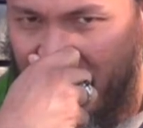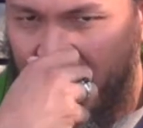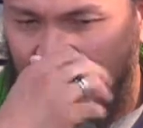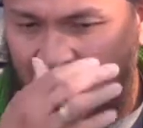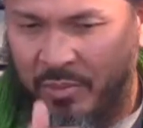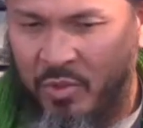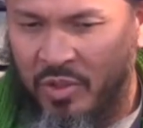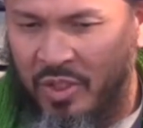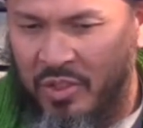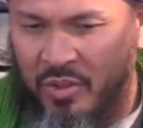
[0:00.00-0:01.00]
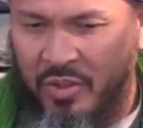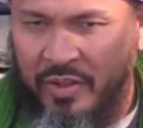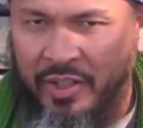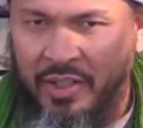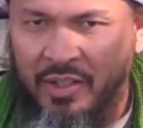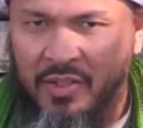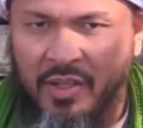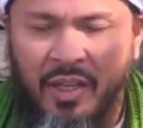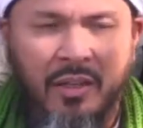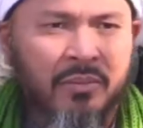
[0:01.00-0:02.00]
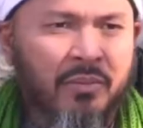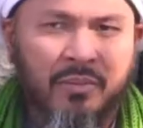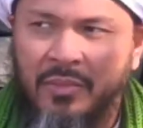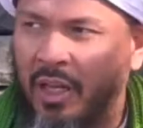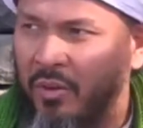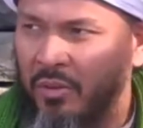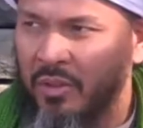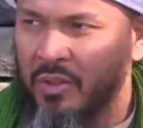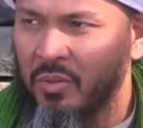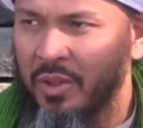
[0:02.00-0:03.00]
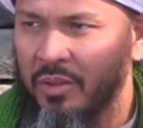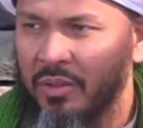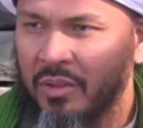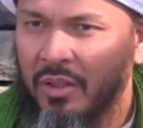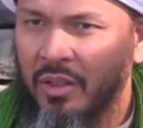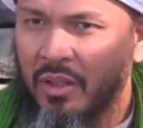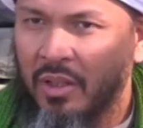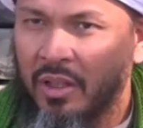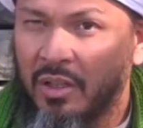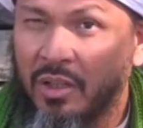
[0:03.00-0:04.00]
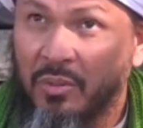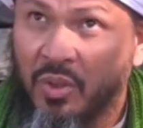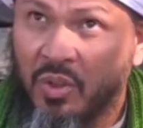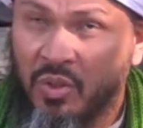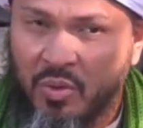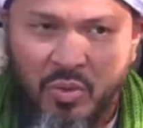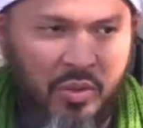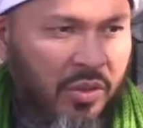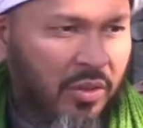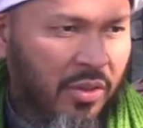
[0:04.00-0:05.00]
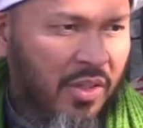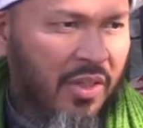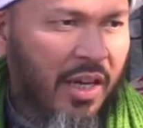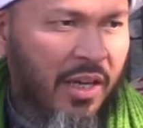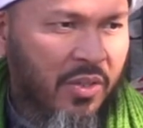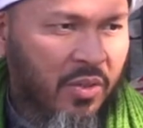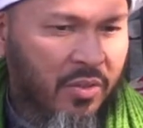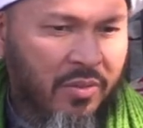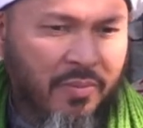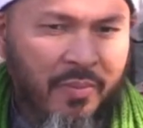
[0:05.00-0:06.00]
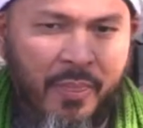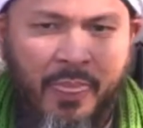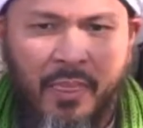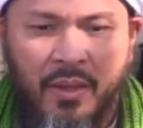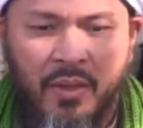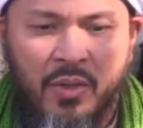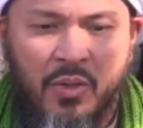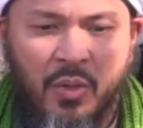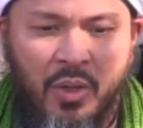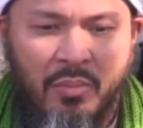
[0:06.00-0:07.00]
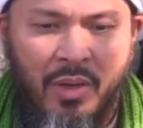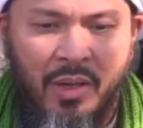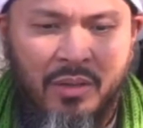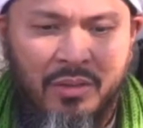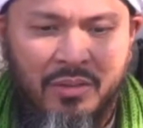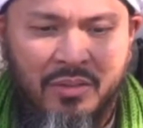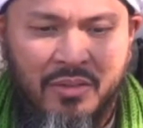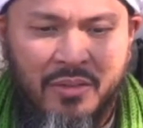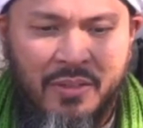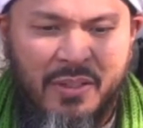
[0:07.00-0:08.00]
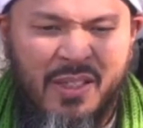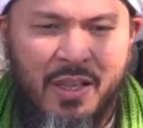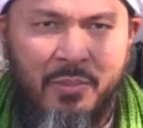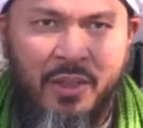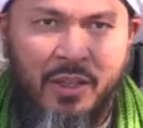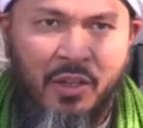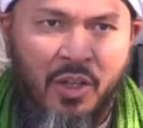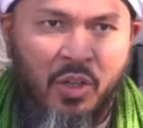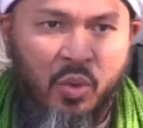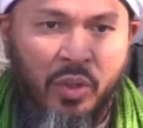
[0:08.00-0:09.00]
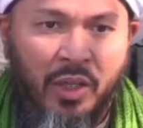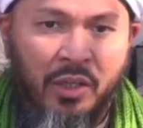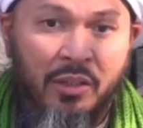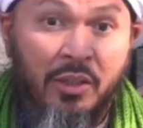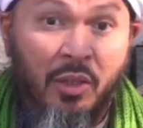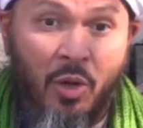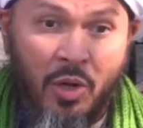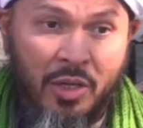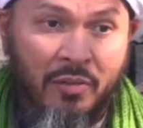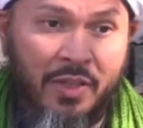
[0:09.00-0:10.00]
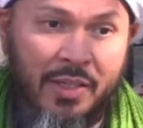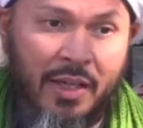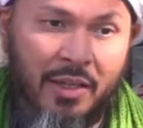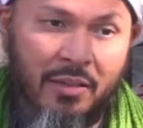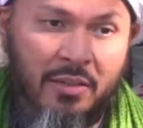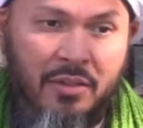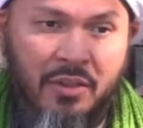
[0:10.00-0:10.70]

But Namrud got so greedy, he's saying, I rule this world. Now I'm going to rule the skies too. So he made something to kill the Lord of the skies.